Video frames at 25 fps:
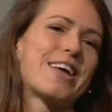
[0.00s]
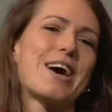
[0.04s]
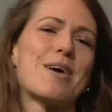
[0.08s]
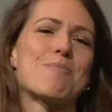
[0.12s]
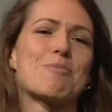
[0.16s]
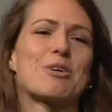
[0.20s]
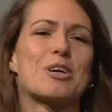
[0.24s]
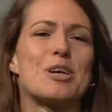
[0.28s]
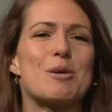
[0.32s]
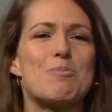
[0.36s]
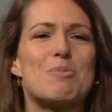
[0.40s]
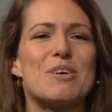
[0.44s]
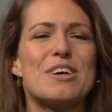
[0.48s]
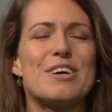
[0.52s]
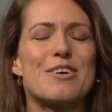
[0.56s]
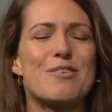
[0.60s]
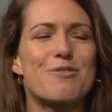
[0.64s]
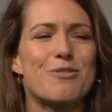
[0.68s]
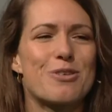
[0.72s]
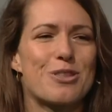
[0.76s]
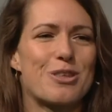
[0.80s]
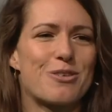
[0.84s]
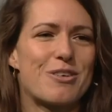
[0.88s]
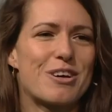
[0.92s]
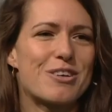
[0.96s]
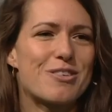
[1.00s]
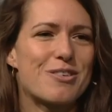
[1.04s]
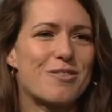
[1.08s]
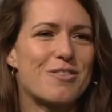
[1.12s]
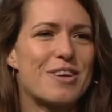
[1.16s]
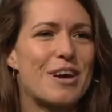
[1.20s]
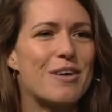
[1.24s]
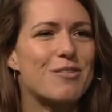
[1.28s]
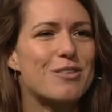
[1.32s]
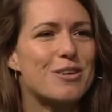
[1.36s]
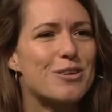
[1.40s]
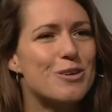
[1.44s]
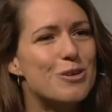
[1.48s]
I'm going to be here for the rest of the
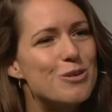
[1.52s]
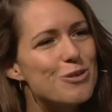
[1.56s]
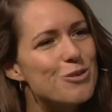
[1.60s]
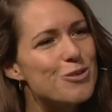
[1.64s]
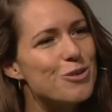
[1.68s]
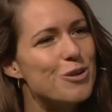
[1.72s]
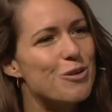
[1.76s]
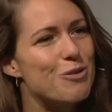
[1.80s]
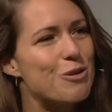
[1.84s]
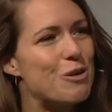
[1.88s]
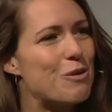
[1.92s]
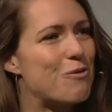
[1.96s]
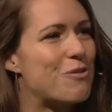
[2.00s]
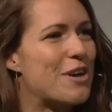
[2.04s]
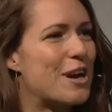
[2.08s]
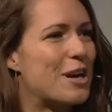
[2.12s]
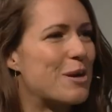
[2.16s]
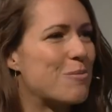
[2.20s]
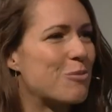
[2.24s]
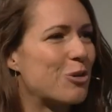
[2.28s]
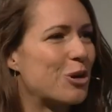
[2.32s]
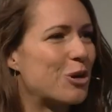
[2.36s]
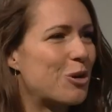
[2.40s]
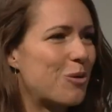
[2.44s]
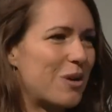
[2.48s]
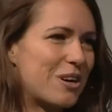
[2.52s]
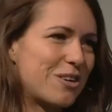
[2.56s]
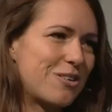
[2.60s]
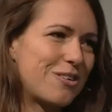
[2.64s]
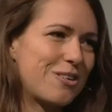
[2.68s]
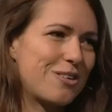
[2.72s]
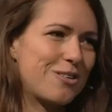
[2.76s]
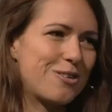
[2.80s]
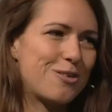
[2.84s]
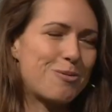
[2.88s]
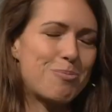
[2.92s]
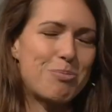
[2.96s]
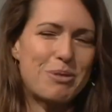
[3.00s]
afternoon. So if you have any more
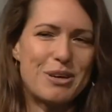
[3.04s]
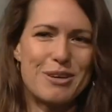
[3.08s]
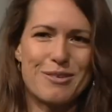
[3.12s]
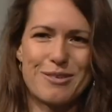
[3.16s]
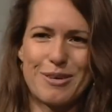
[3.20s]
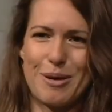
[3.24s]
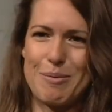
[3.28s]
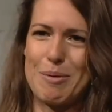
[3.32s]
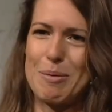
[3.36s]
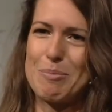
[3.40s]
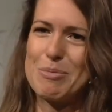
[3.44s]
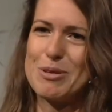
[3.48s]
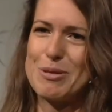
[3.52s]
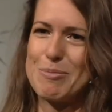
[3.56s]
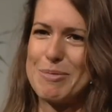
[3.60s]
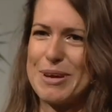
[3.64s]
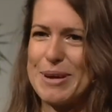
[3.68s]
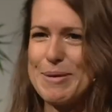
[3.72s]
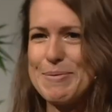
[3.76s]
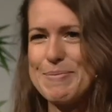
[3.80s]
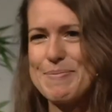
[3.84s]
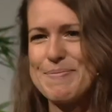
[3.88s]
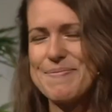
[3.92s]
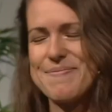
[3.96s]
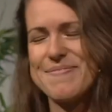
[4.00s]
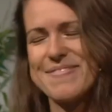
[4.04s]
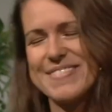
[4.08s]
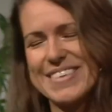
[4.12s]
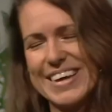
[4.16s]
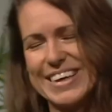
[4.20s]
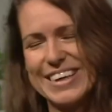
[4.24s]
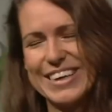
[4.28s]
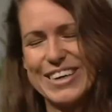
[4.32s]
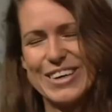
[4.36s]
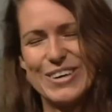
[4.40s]
questions, please come up to me. Thank